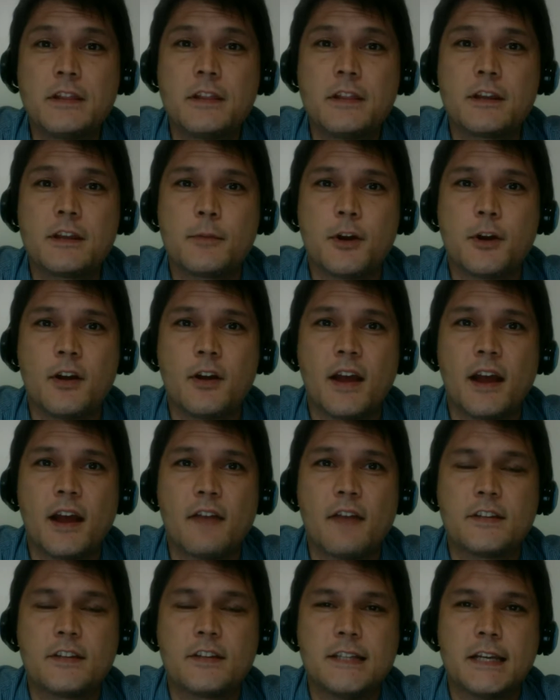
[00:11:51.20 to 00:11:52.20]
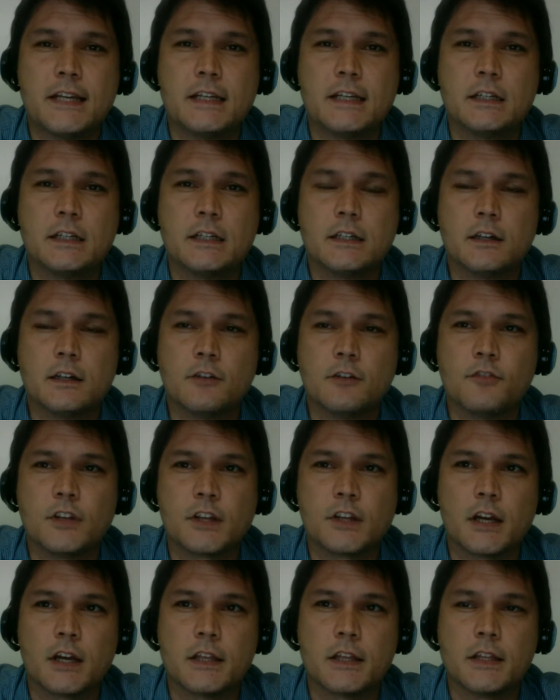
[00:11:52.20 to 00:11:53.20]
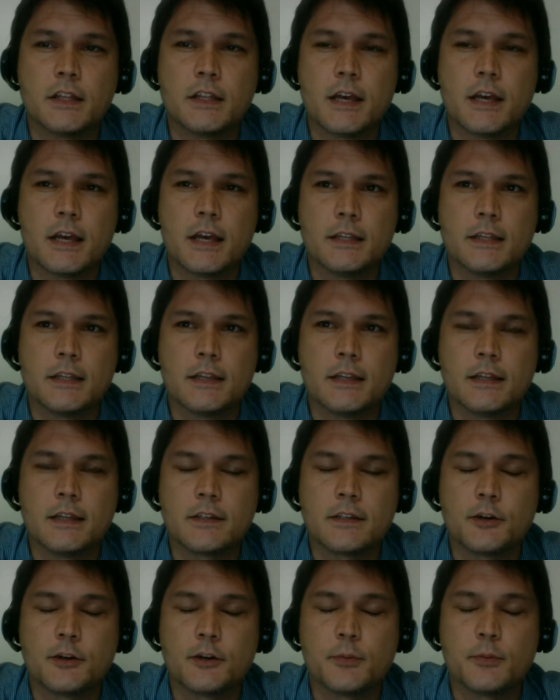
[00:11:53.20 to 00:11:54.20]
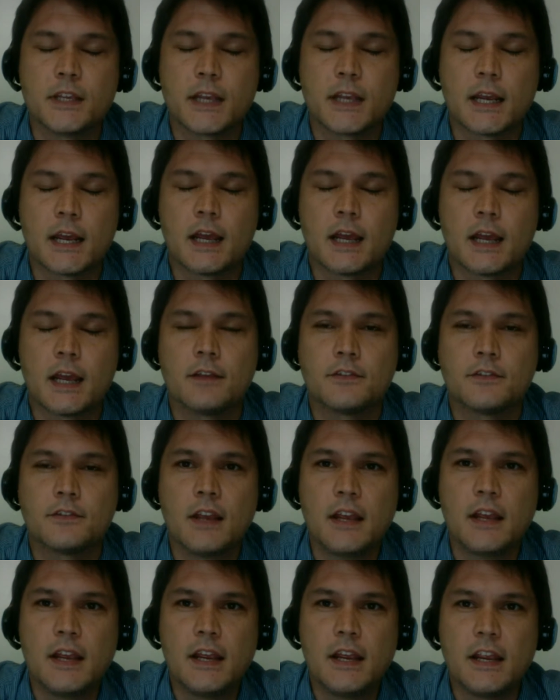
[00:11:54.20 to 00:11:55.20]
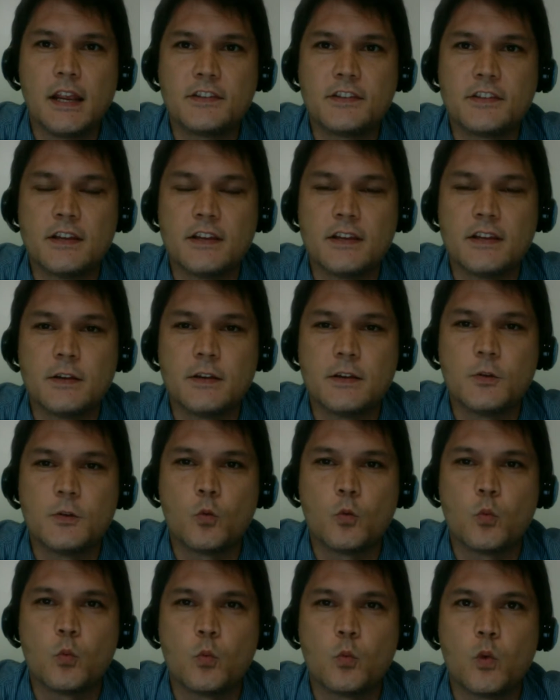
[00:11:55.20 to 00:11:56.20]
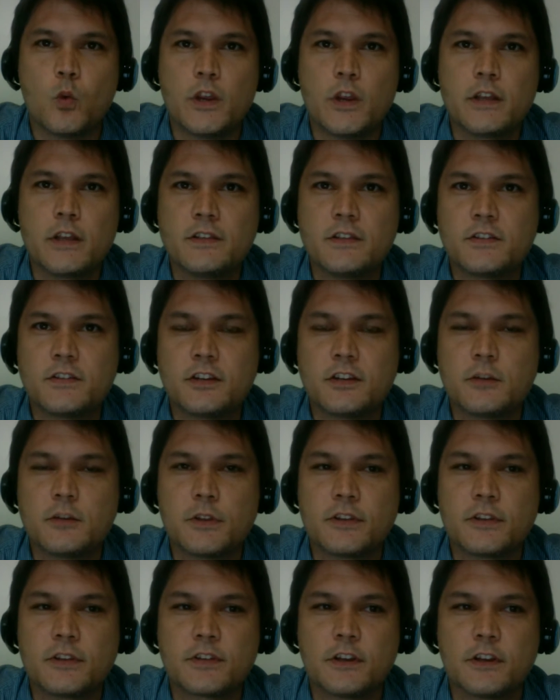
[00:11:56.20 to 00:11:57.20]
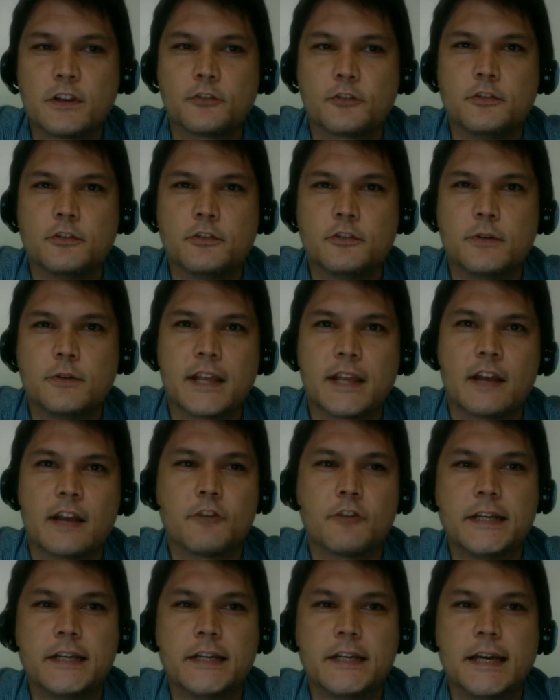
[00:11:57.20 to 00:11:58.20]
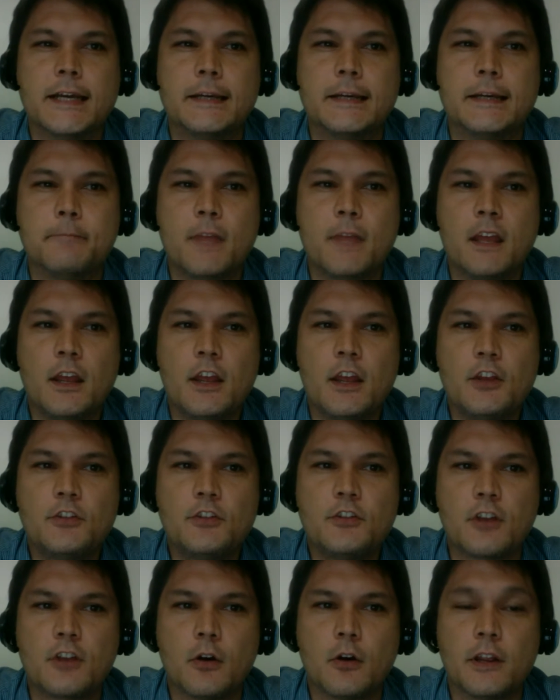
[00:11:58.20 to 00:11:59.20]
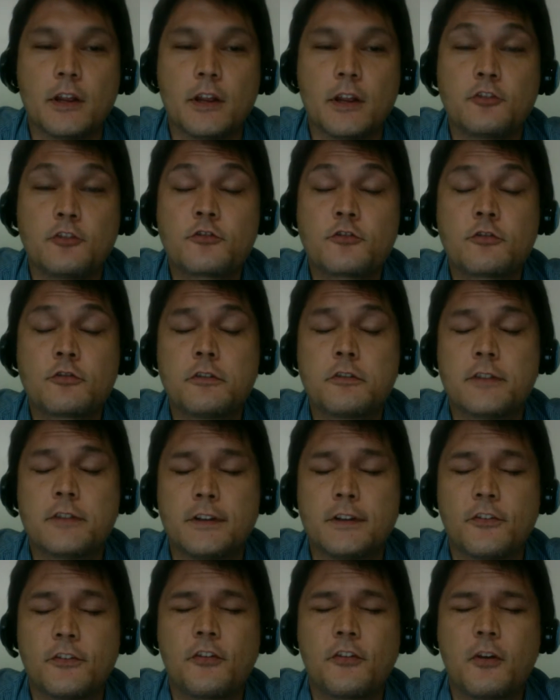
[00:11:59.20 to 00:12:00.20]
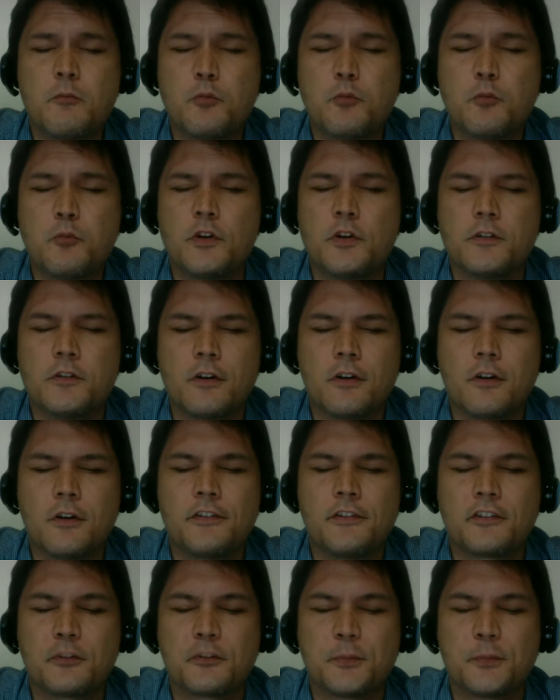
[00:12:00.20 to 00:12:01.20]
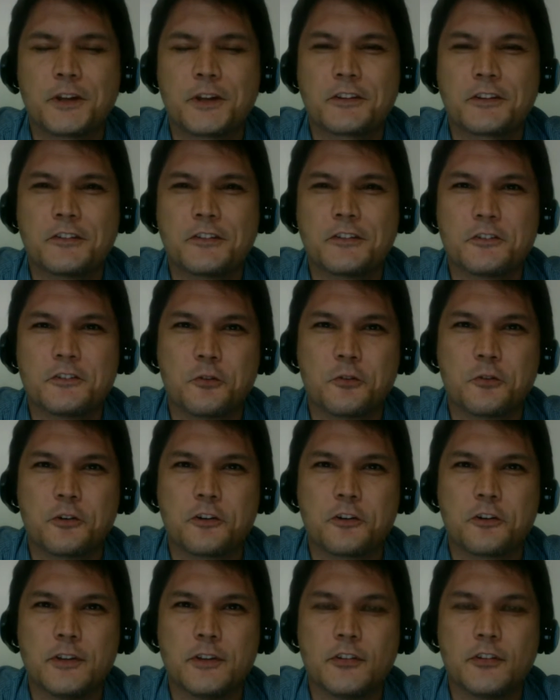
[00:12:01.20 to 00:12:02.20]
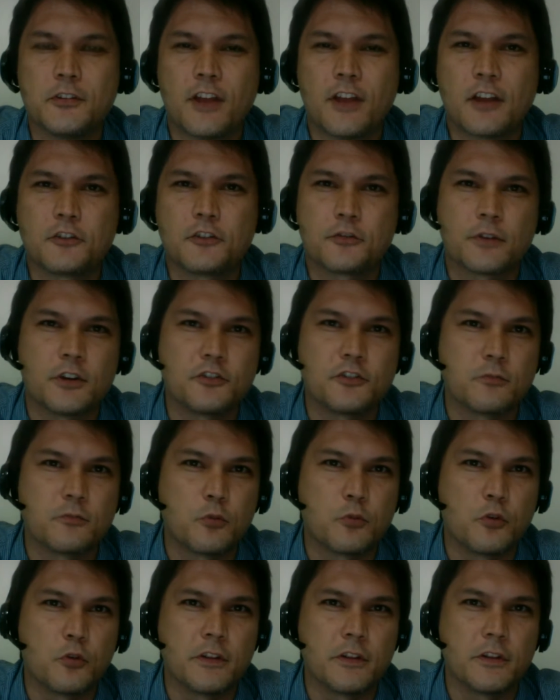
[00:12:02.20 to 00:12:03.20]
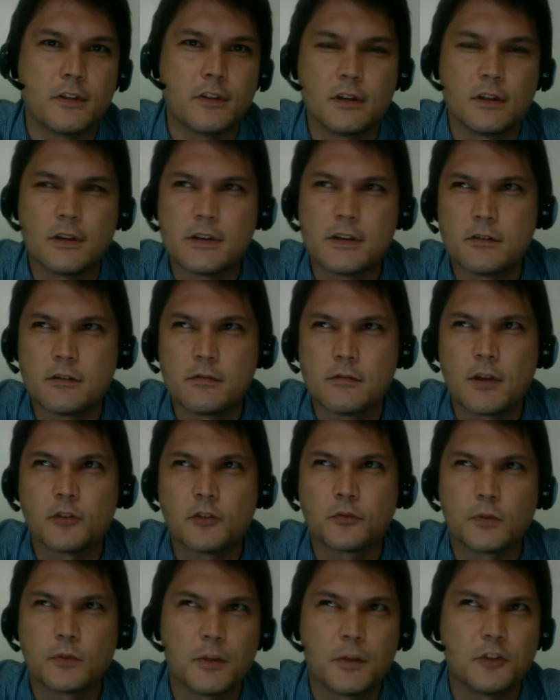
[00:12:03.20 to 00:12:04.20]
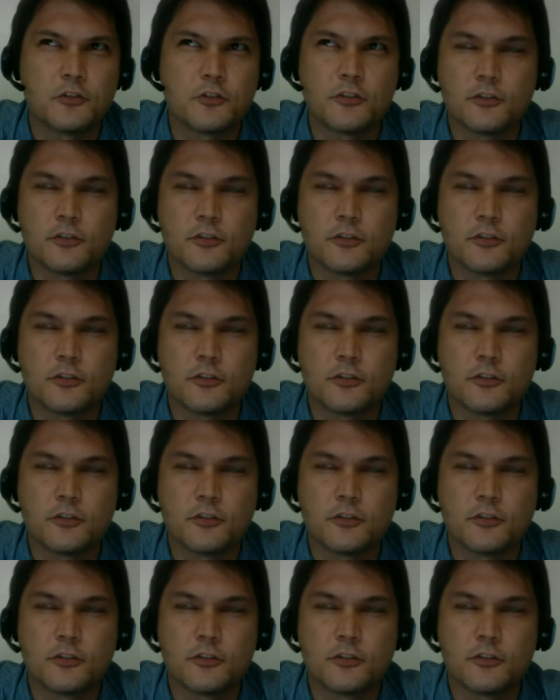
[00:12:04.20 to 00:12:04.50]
thing about having data of the kind that Terapeak has is that we can see what the sales are doing every day. So it's true that at some point you always expect that there's going to be a saturation point that, as we mentioned